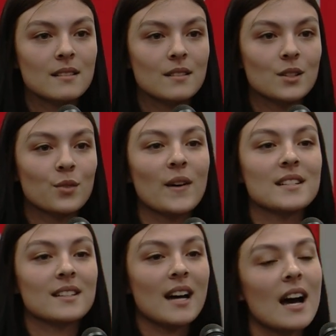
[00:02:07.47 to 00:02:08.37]
You'll
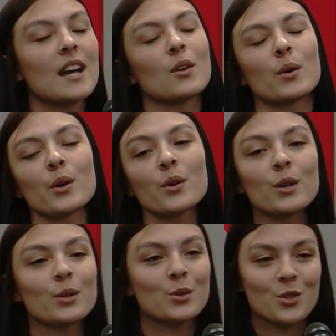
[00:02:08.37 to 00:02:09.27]
find a guy or a
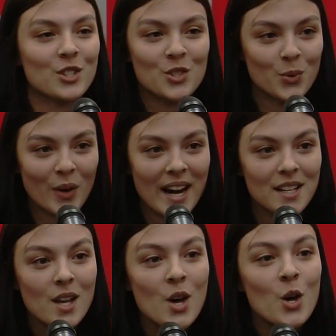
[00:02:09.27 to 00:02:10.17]
girl who treats you
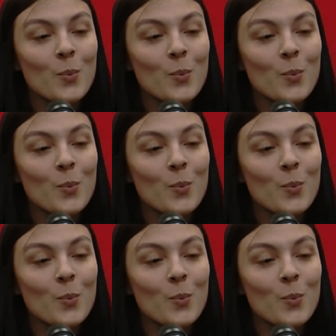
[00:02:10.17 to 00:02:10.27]
right,